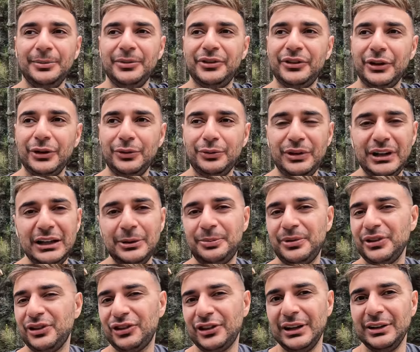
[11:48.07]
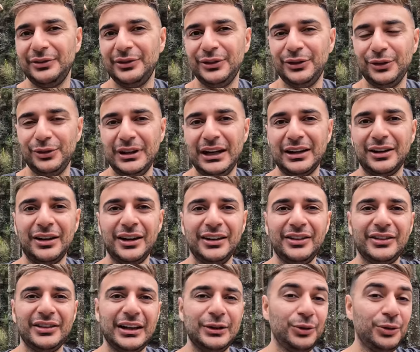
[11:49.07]
So really appreciate if you do that,
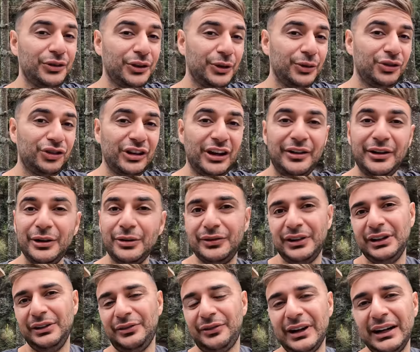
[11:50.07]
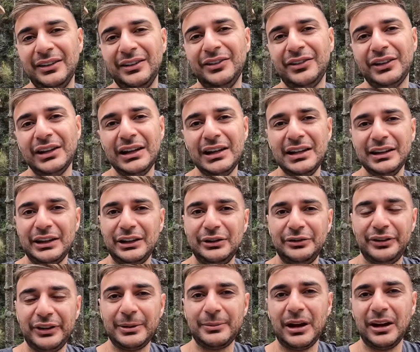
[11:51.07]
guys, and also share it with any friends that you
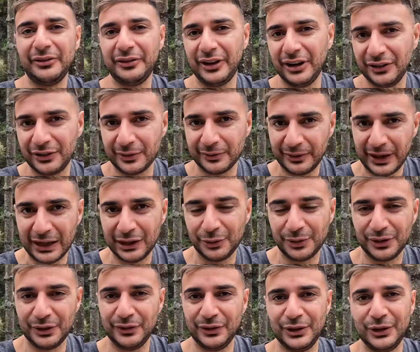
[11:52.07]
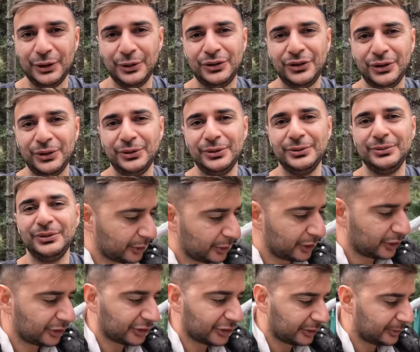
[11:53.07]
think might find some value in the video too.
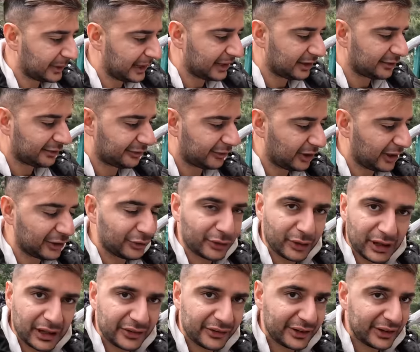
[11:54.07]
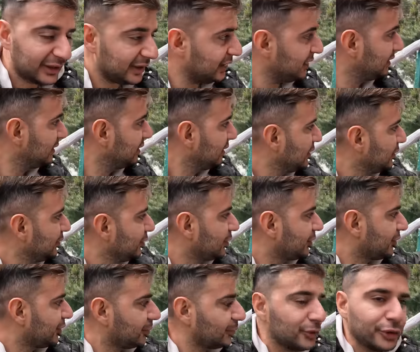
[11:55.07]
We've got some egg fried rice here, we've
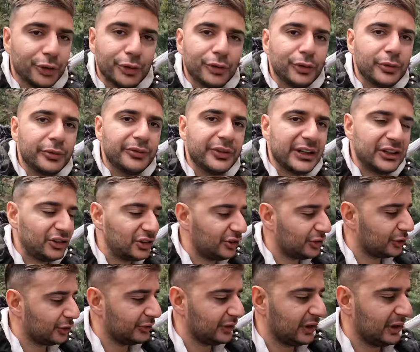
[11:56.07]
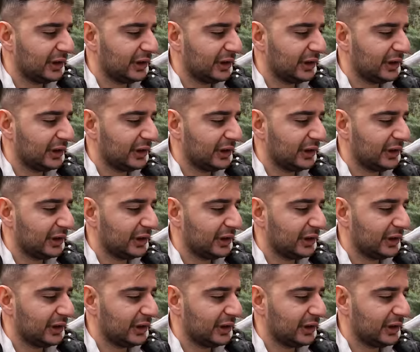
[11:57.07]
got some noodle veggies over